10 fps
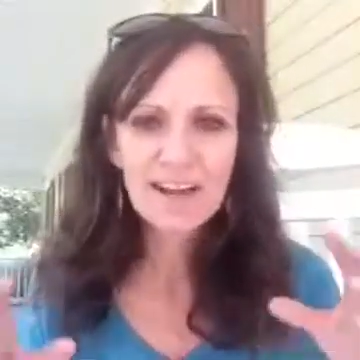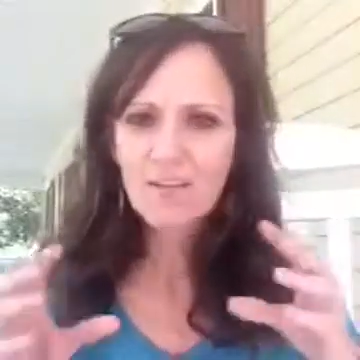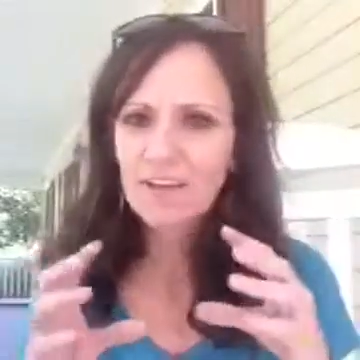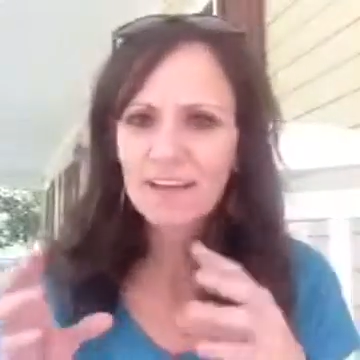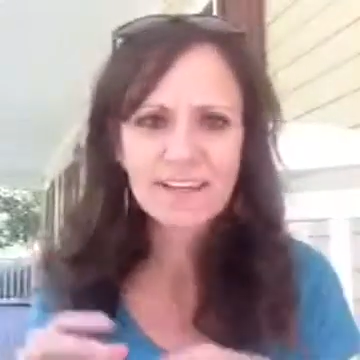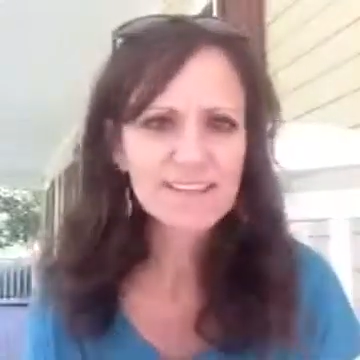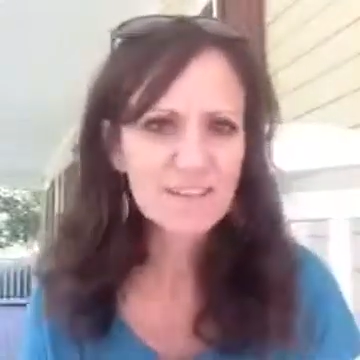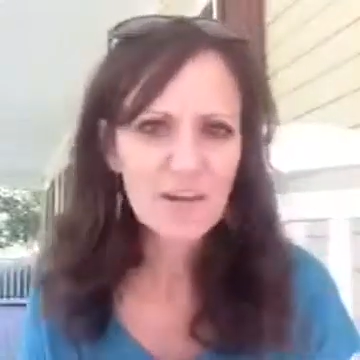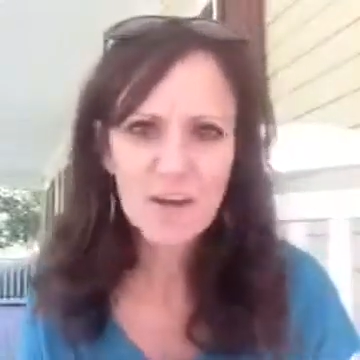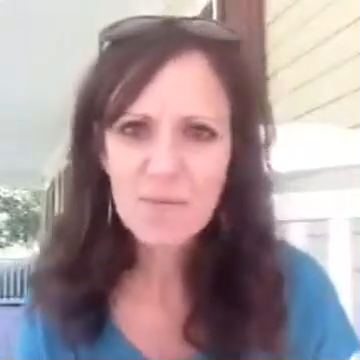now the guineas,
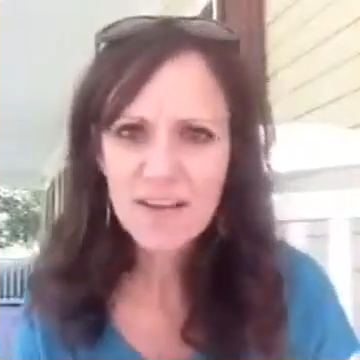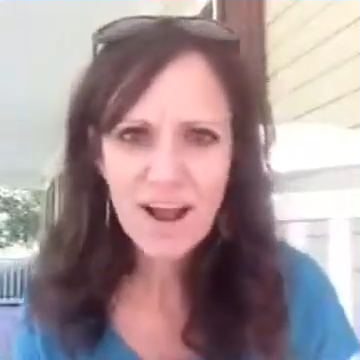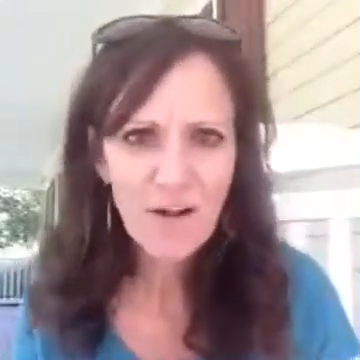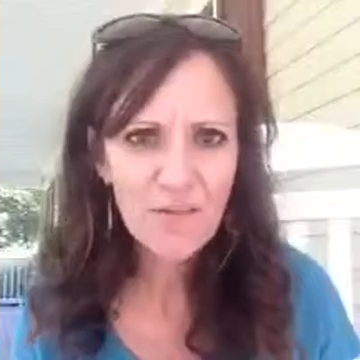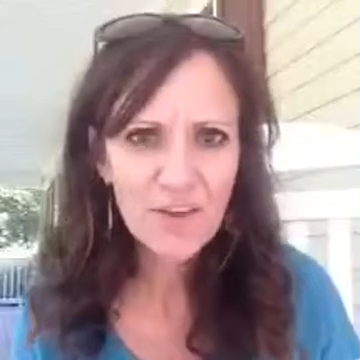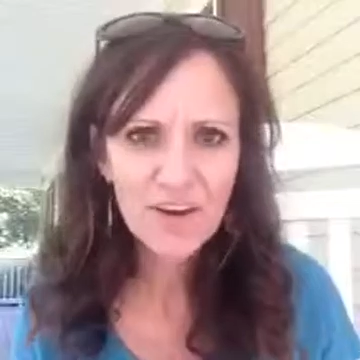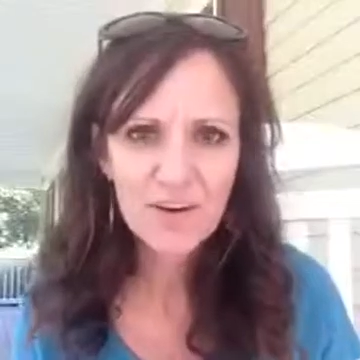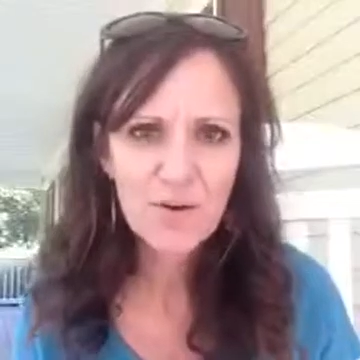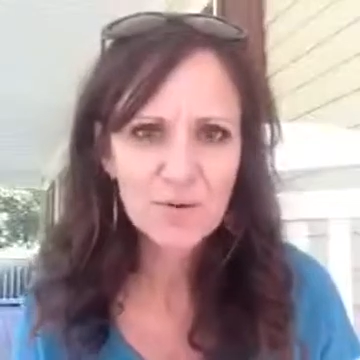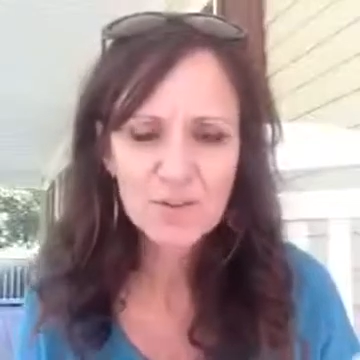if anybody out
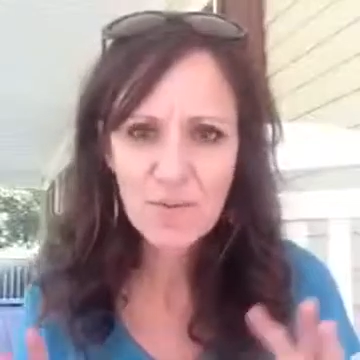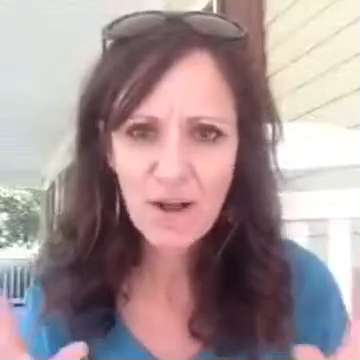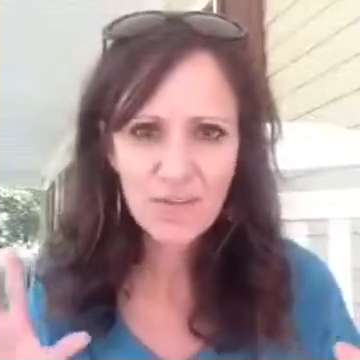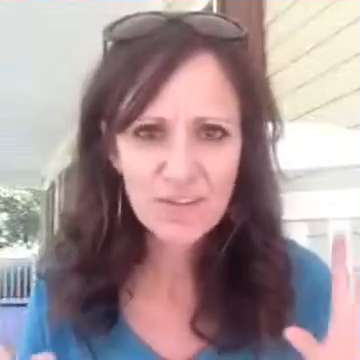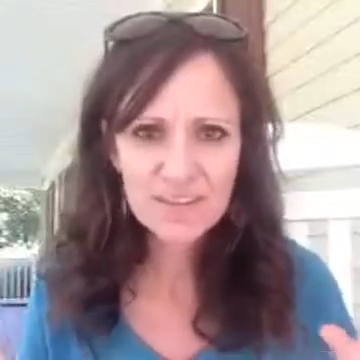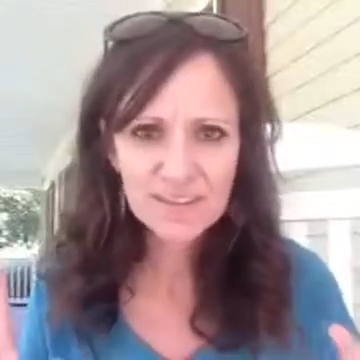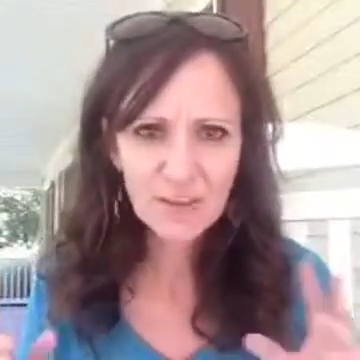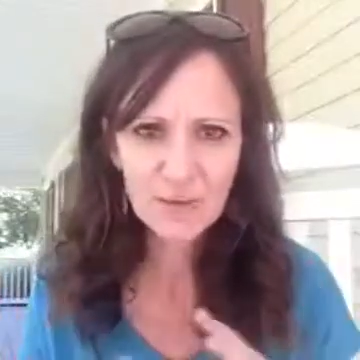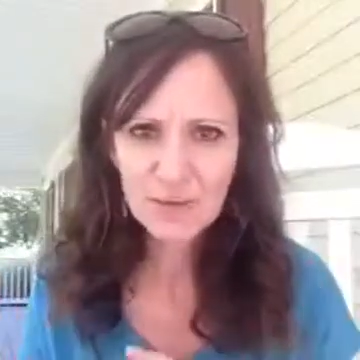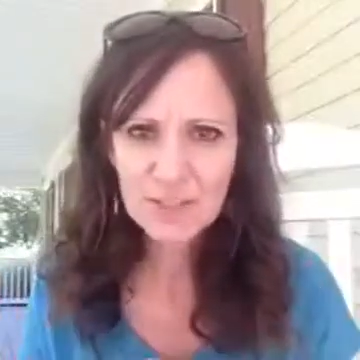there knows about these
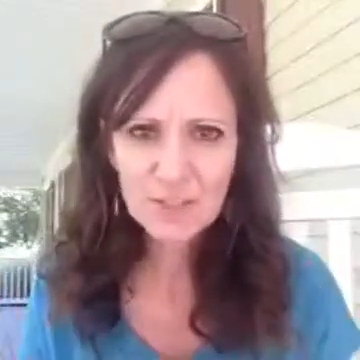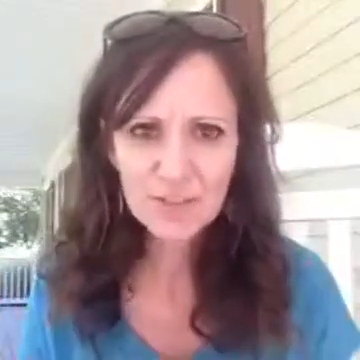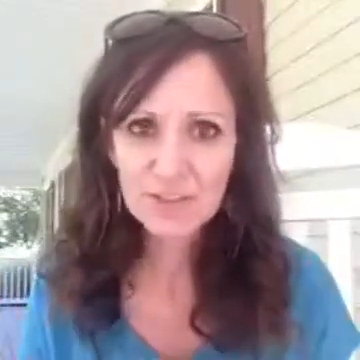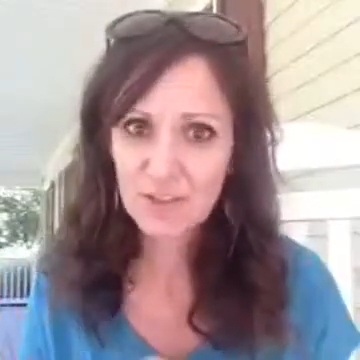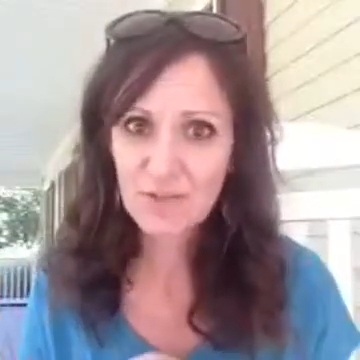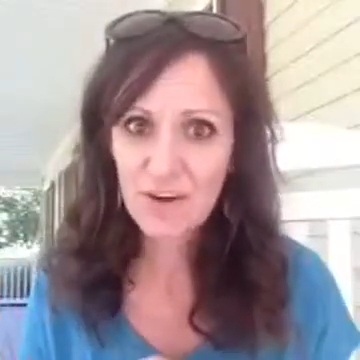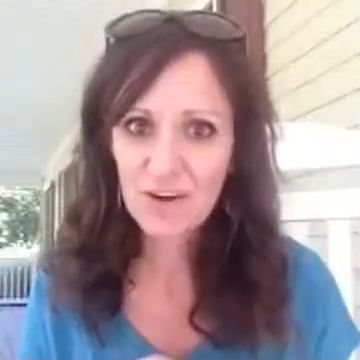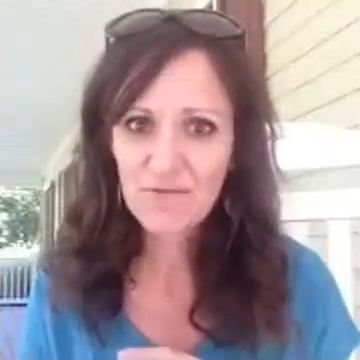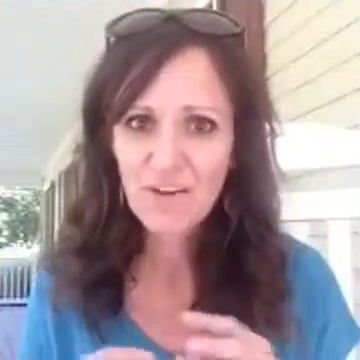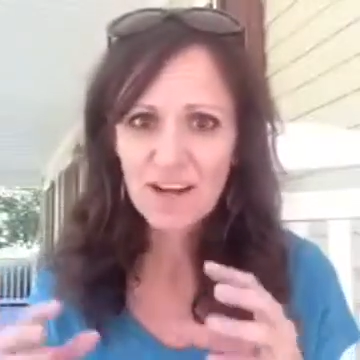little creatures, they're
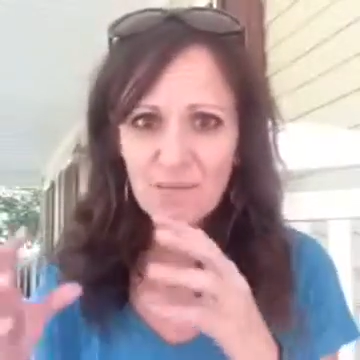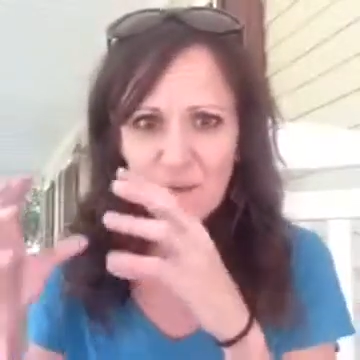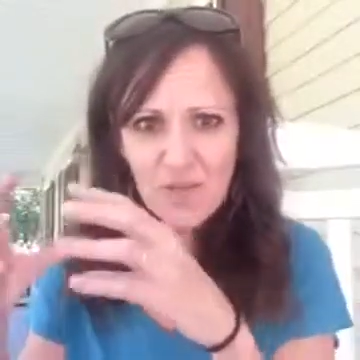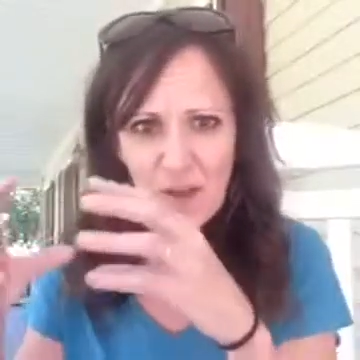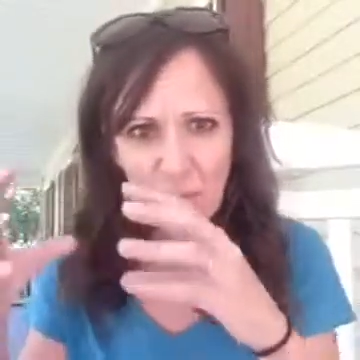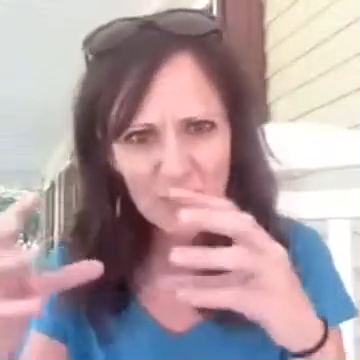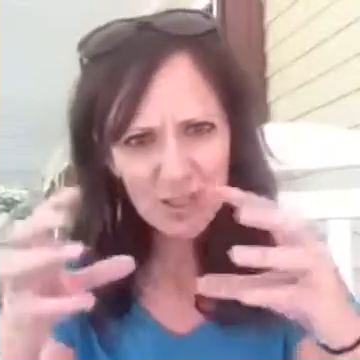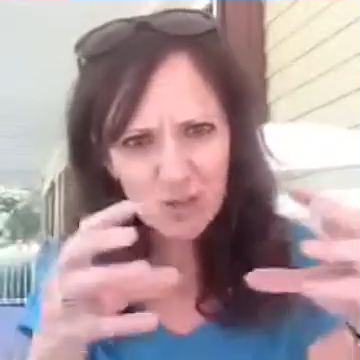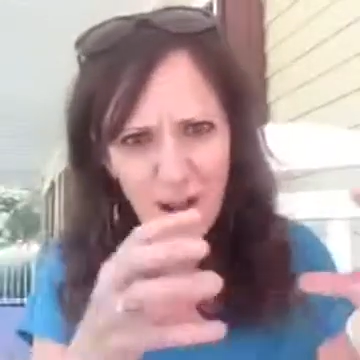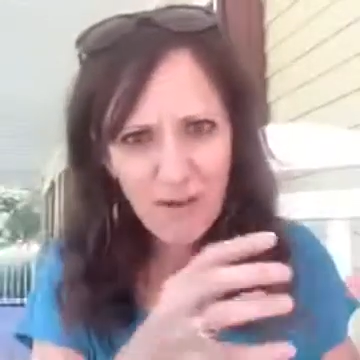very funny, but they always
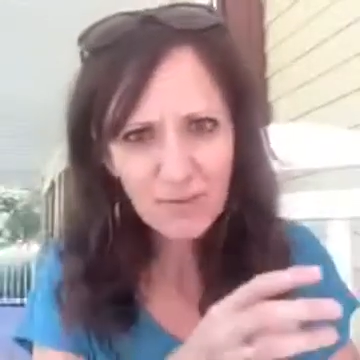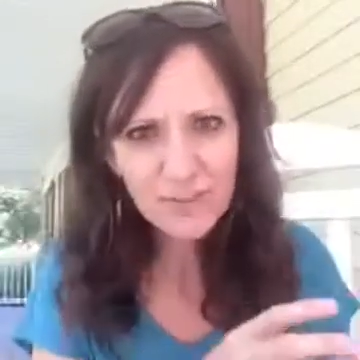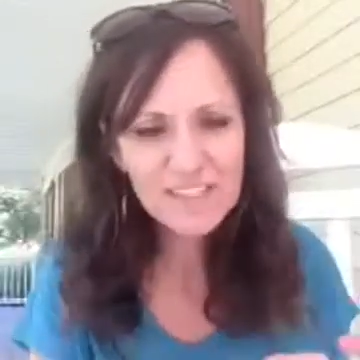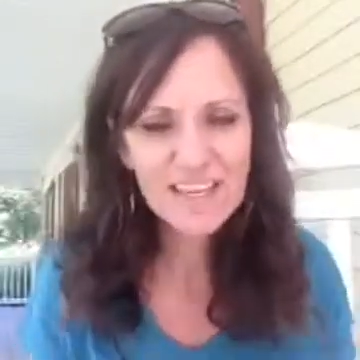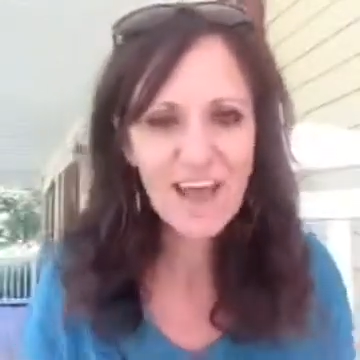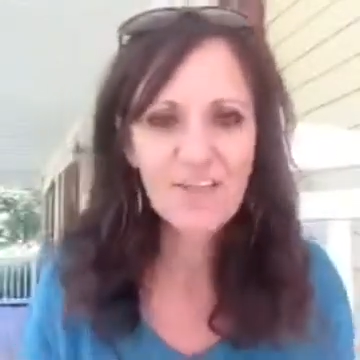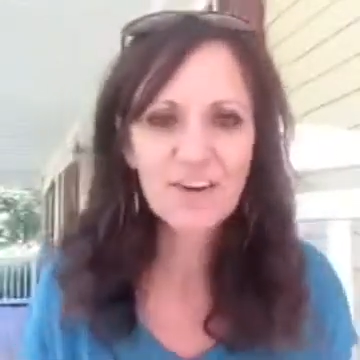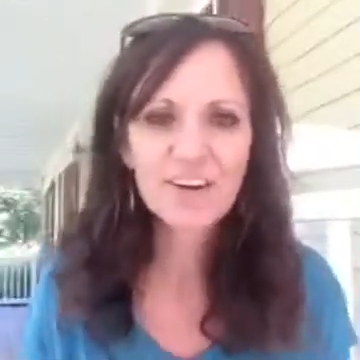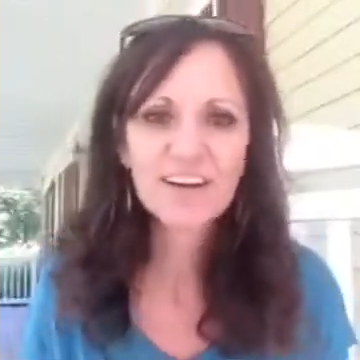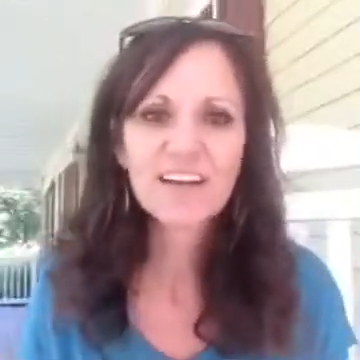travel
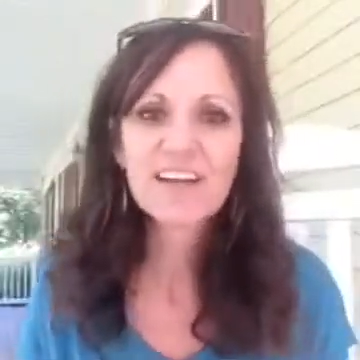together.